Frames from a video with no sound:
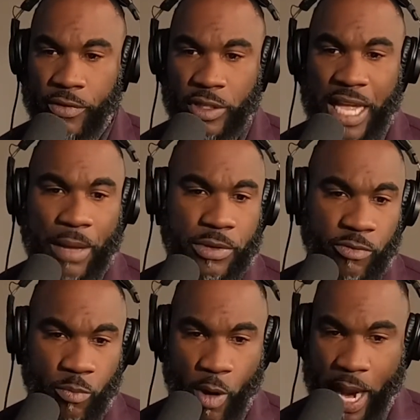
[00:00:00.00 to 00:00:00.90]
different
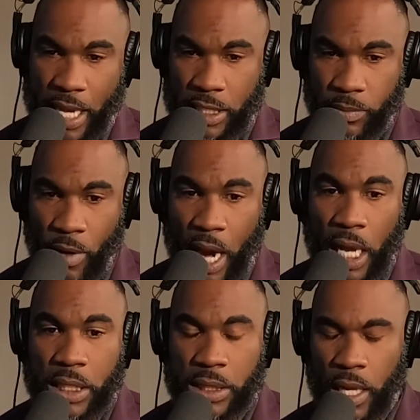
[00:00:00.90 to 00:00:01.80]
types of brands and
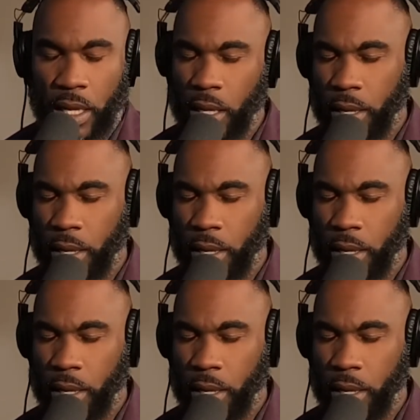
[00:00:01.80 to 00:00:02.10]
products,